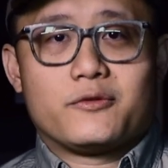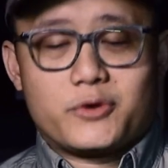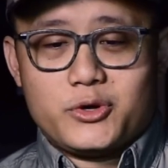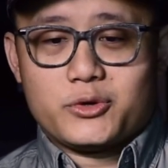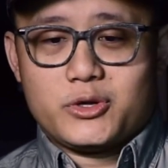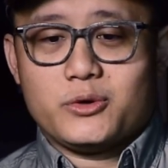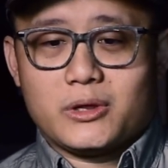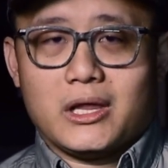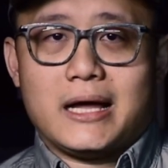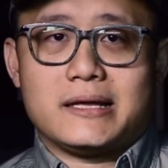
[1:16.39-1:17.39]
for you to
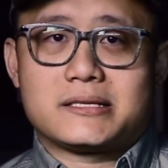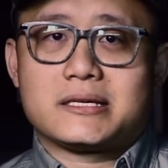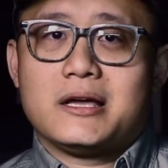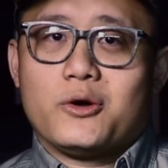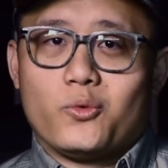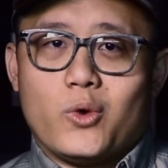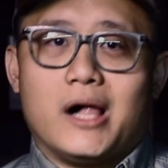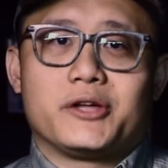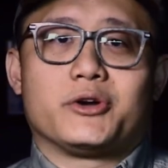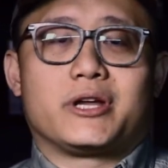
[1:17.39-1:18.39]
utilize
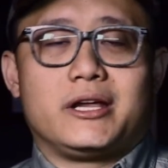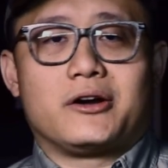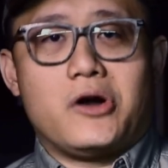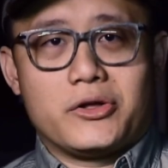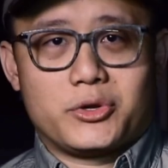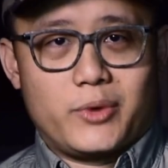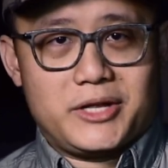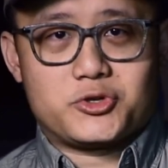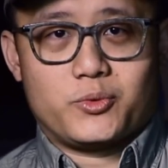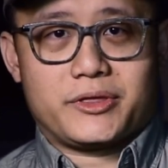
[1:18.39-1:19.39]
while you're here on the
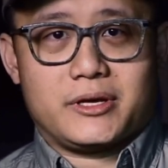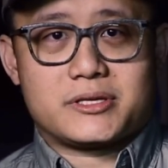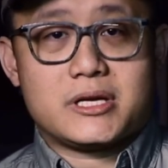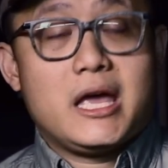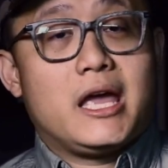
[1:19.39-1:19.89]
range with us.